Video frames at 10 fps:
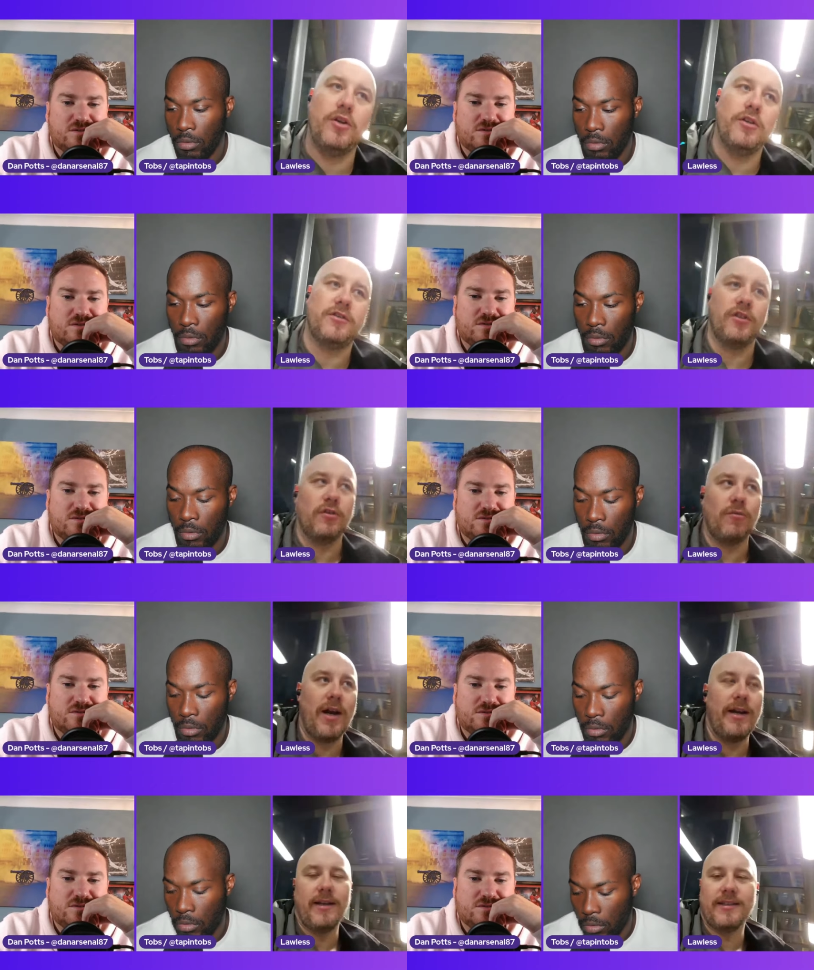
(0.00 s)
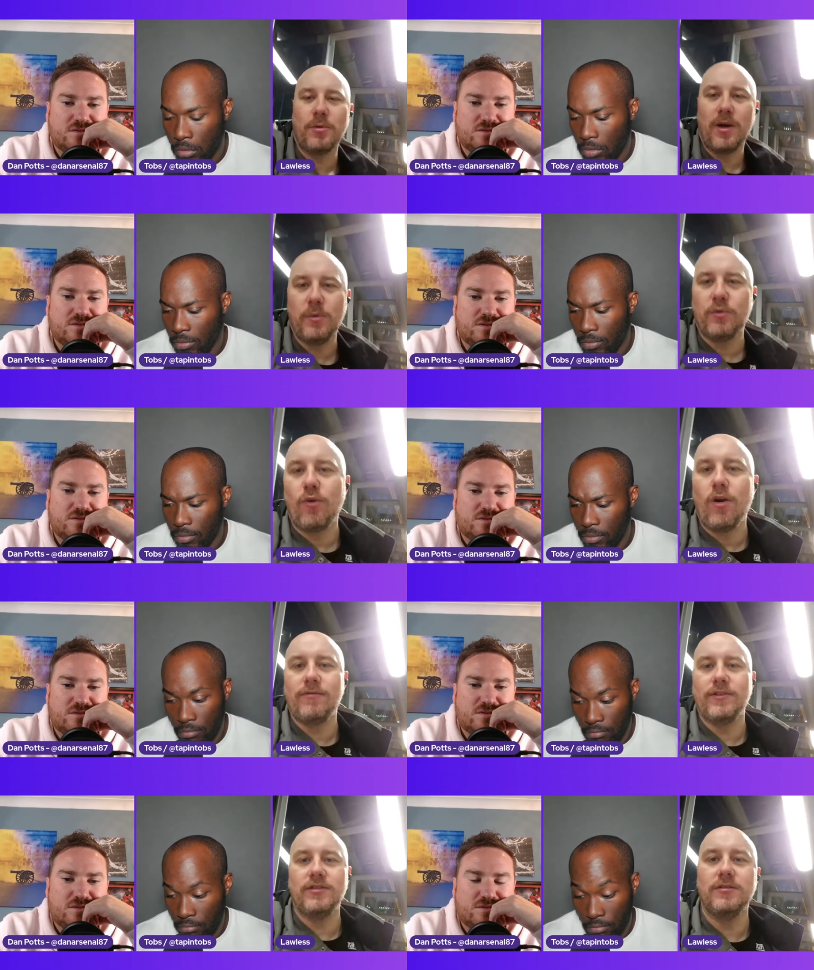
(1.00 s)
Speaker 1: Kudus on the right. That's what I would
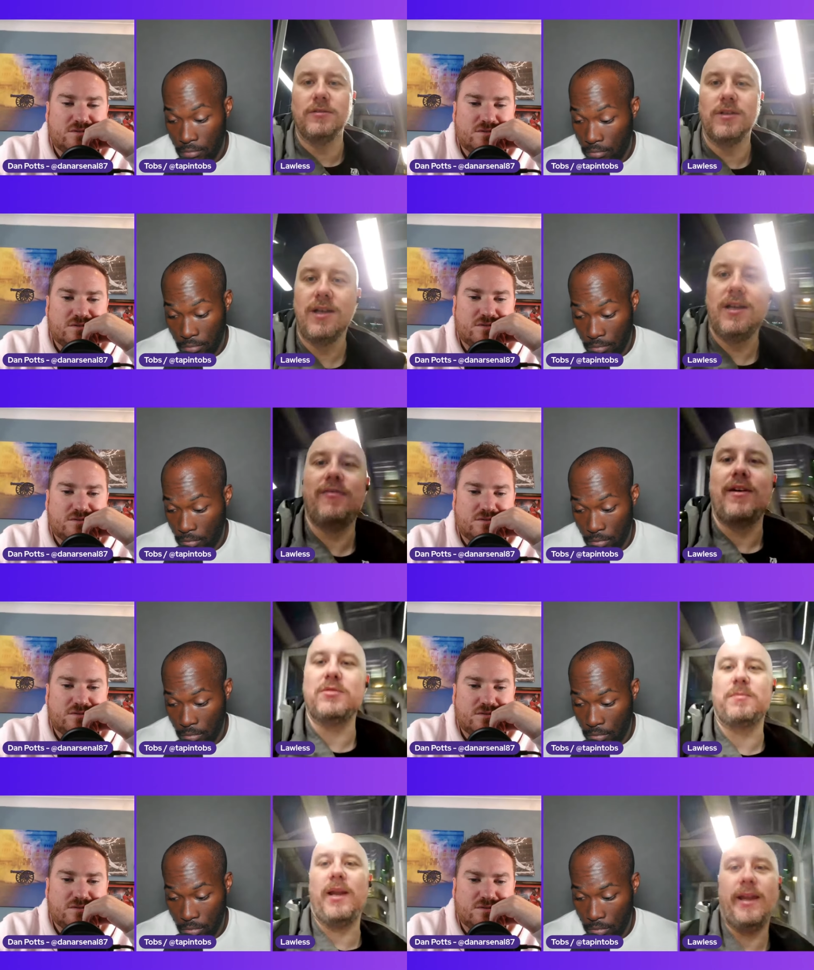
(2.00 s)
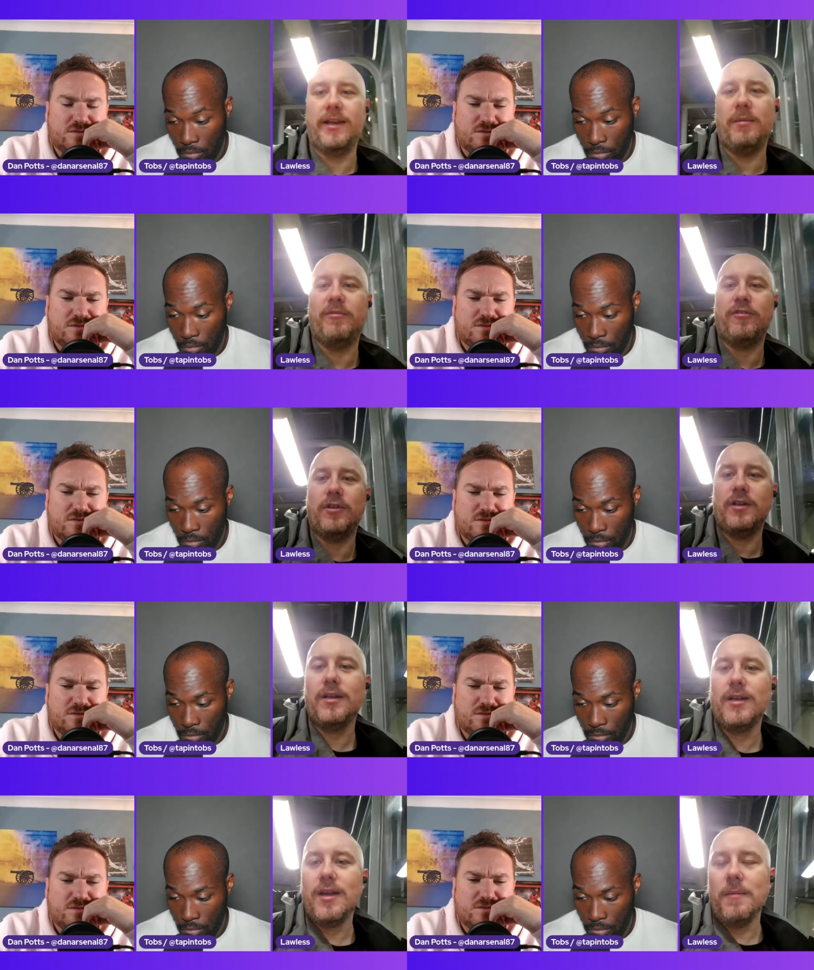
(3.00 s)
rather do if I was playing them
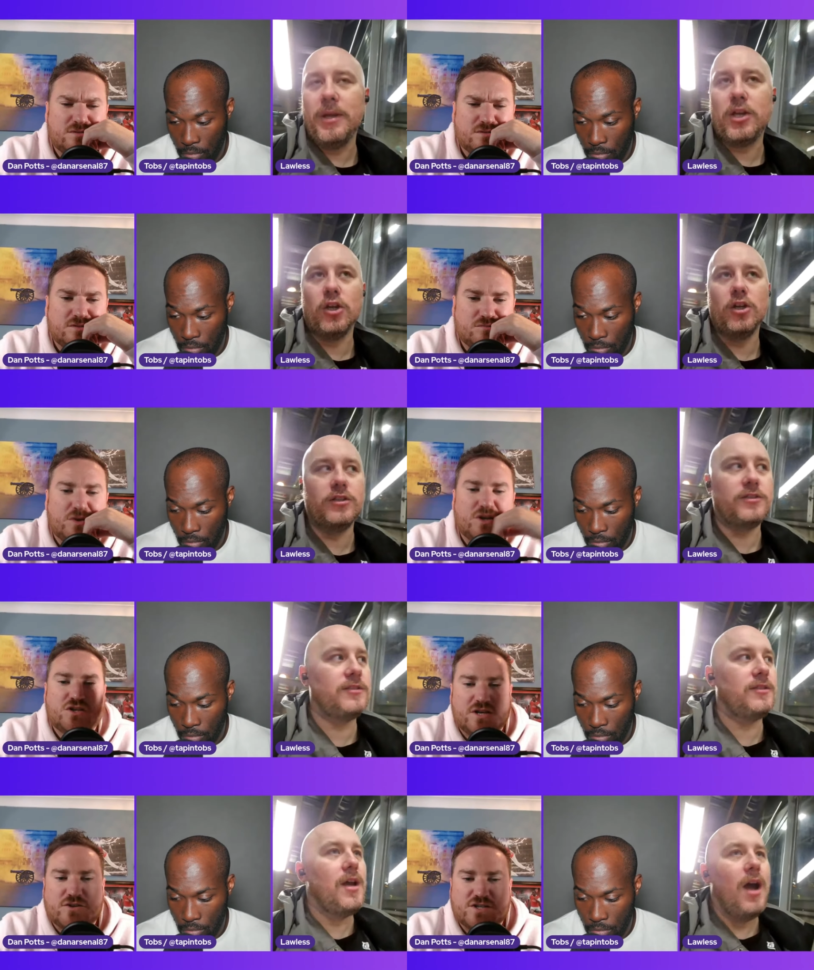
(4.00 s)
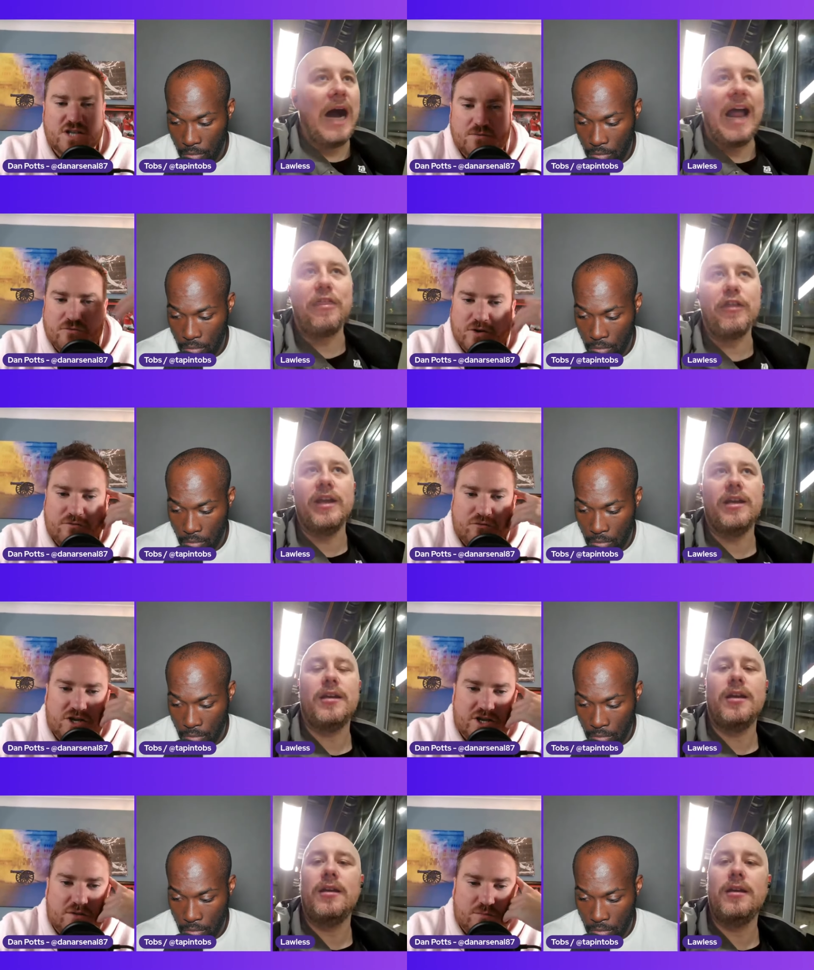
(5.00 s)
Because well, the I think
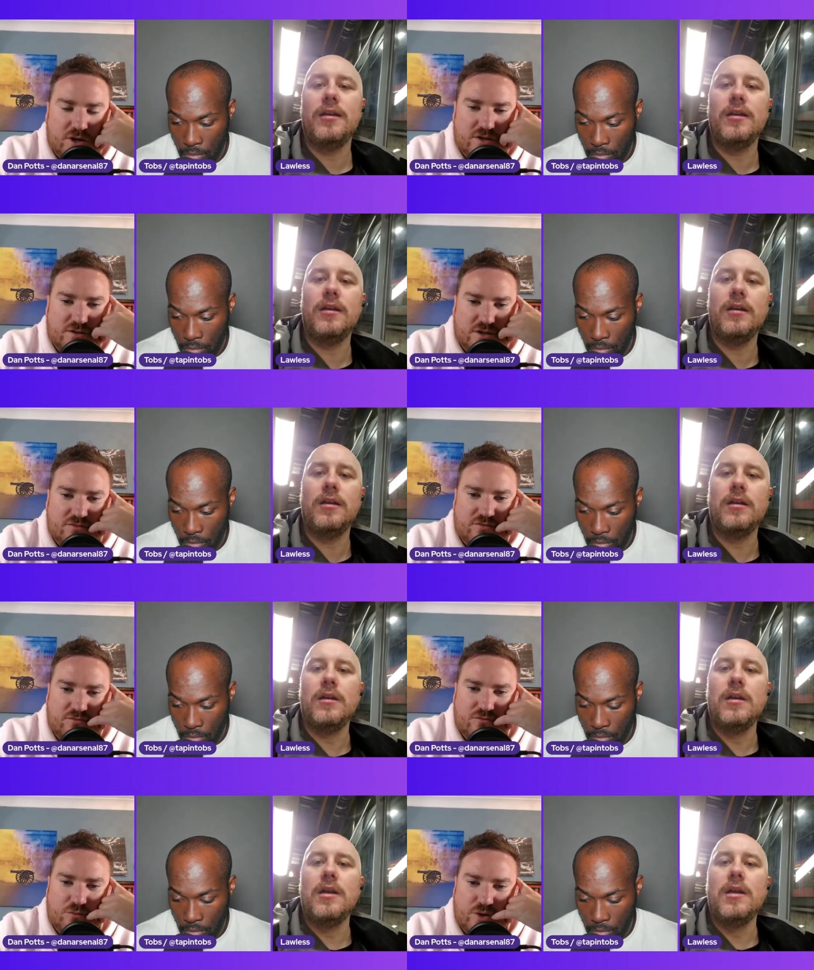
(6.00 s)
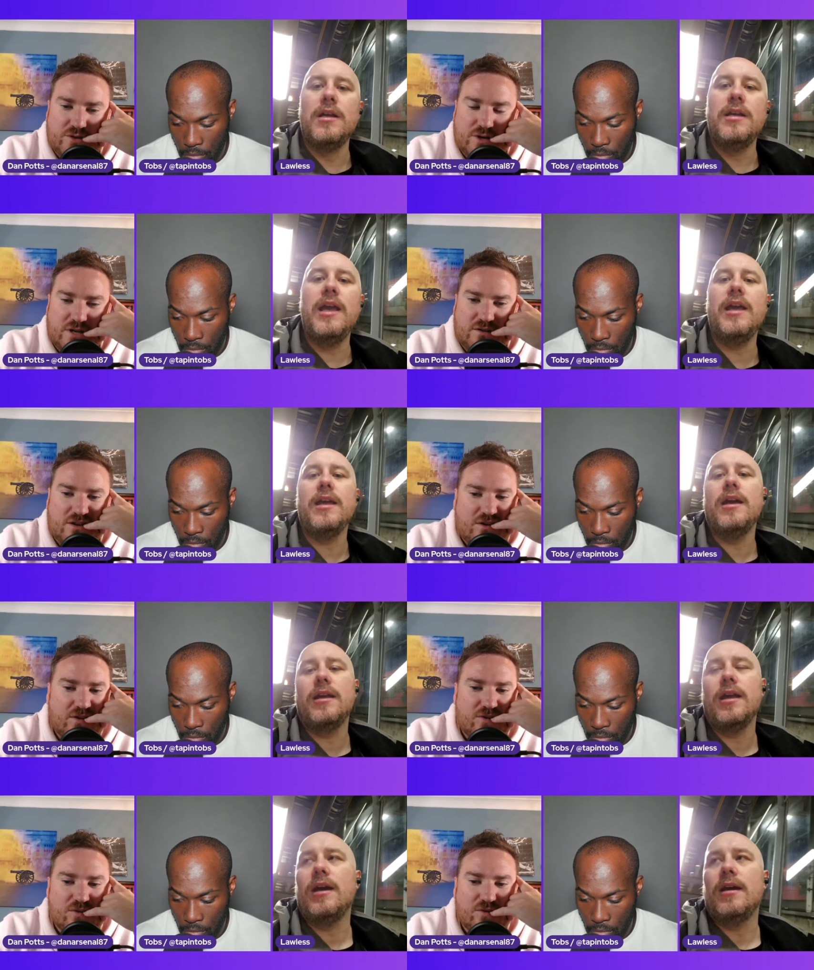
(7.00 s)
Speaker 2: then, a different way around. Yeah, yeah,
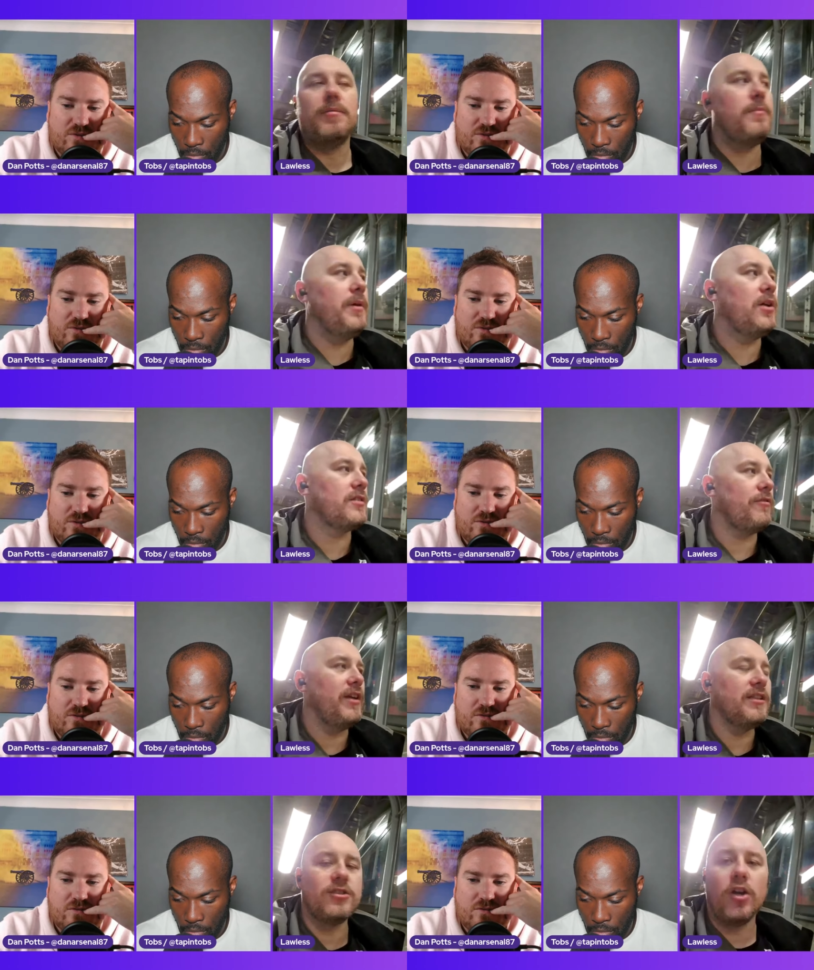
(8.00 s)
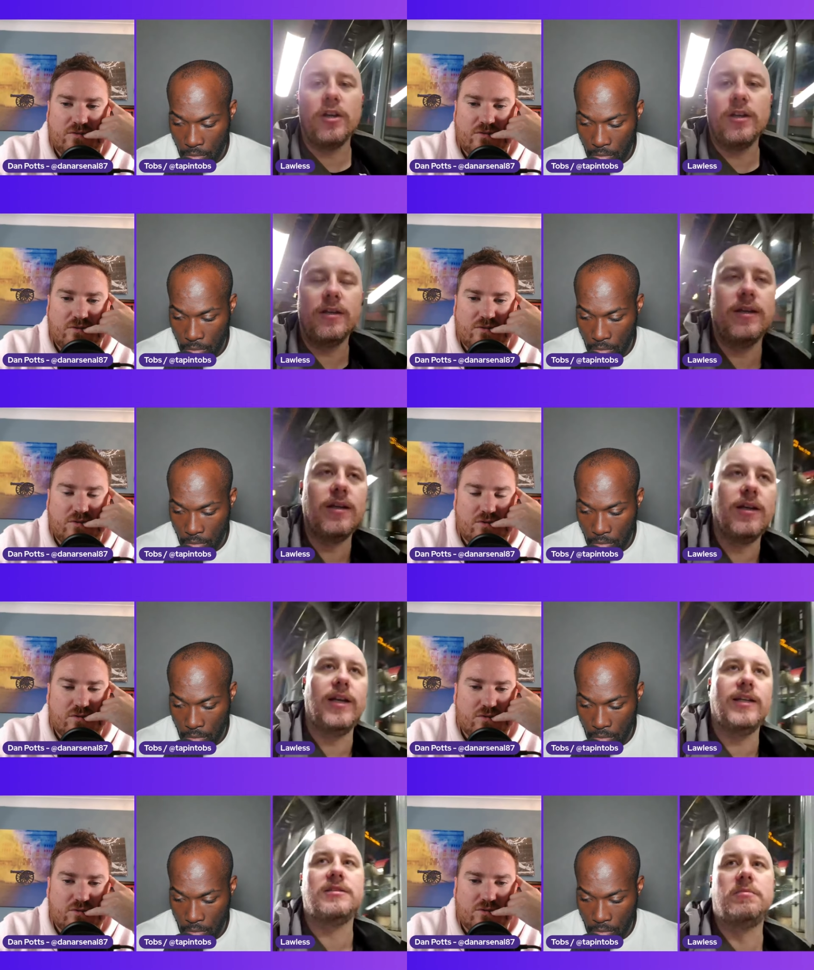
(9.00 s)
yeah.
Speaker 1: Because I think Son
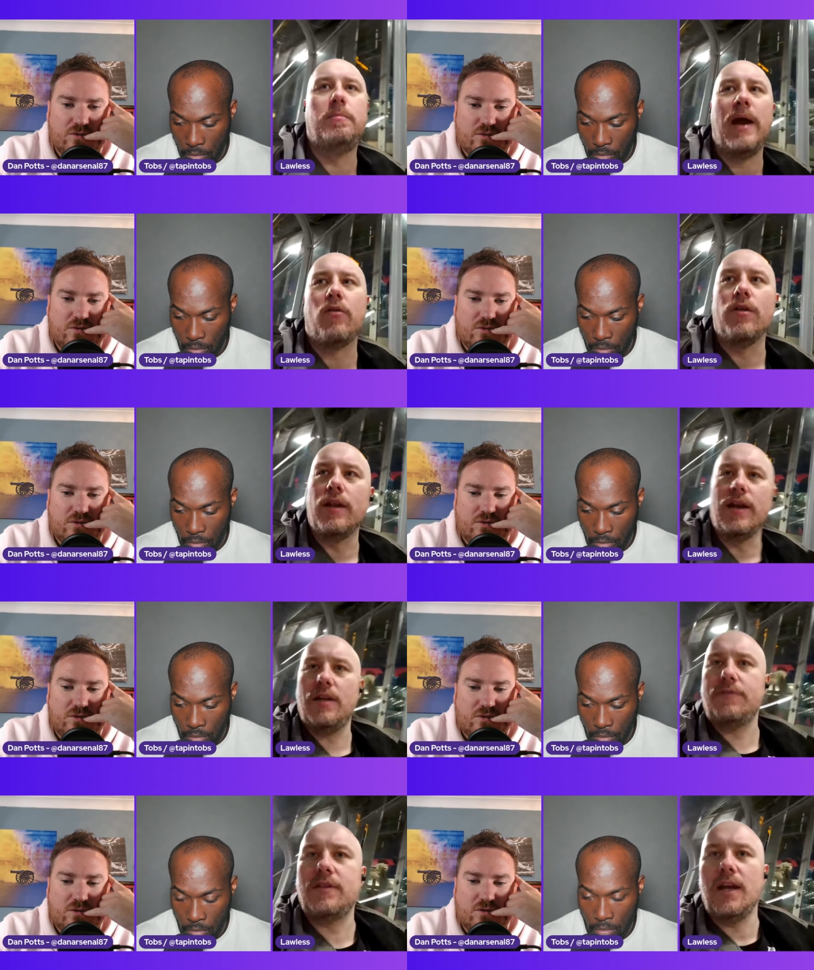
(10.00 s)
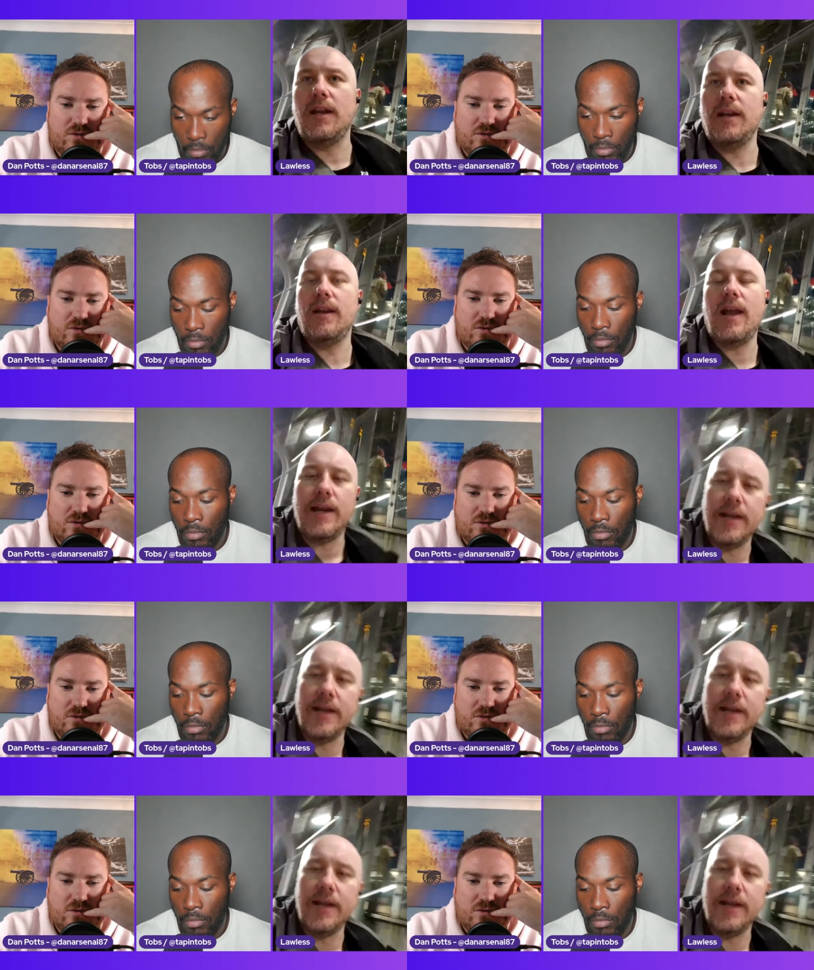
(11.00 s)
is better on the left than